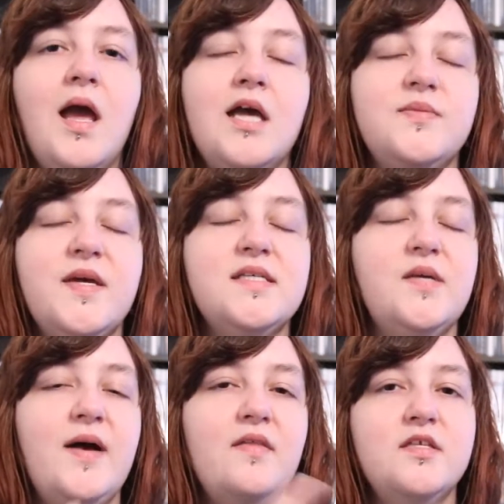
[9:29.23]
It's basically
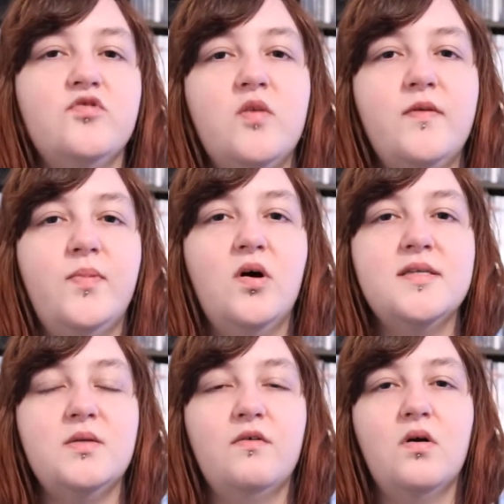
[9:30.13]
about these group of
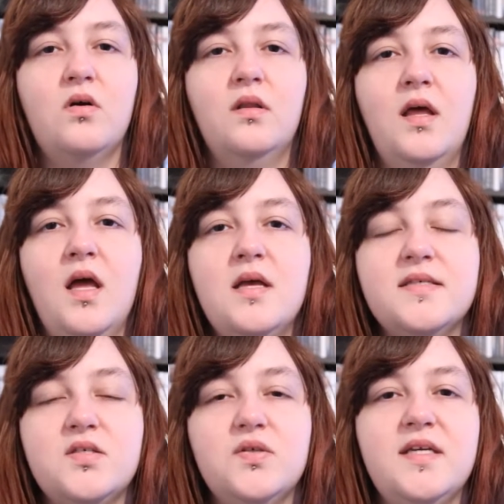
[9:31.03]
boys who are all
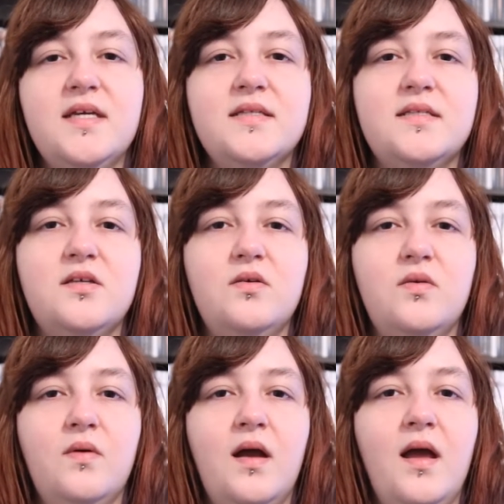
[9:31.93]
studying
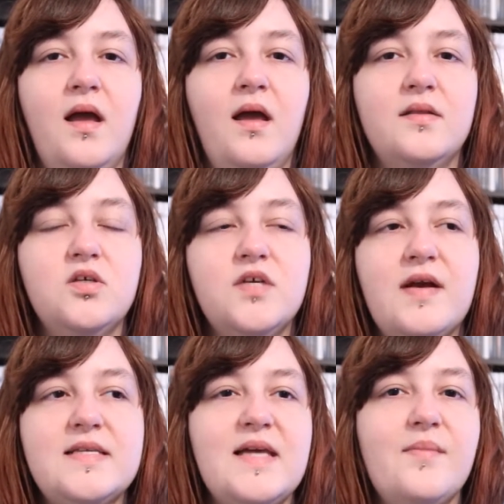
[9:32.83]
to do their
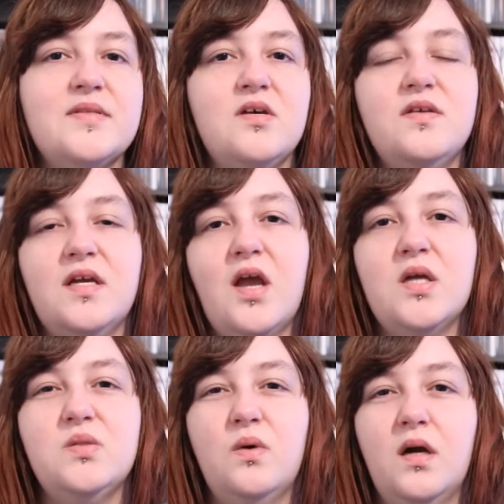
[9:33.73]
exams so they can go
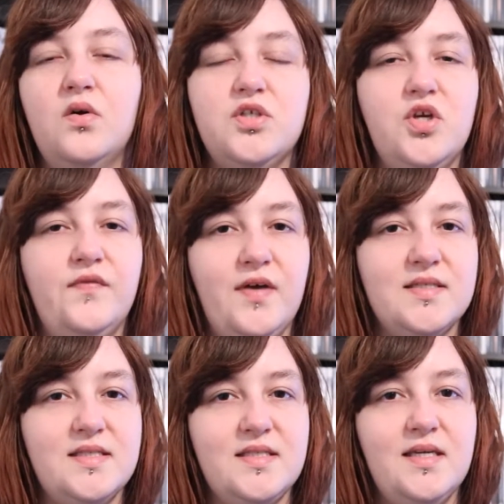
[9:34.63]
to a good
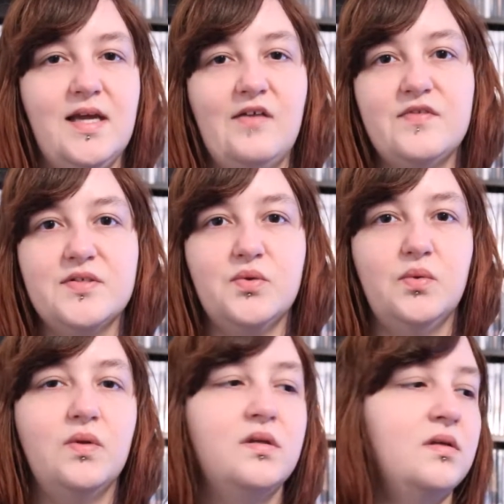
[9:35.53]
university after
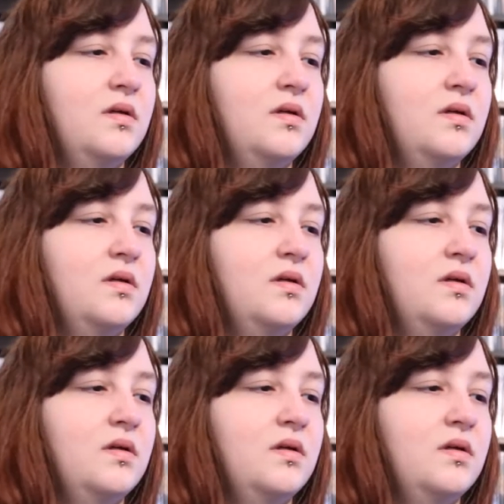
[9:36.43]
school.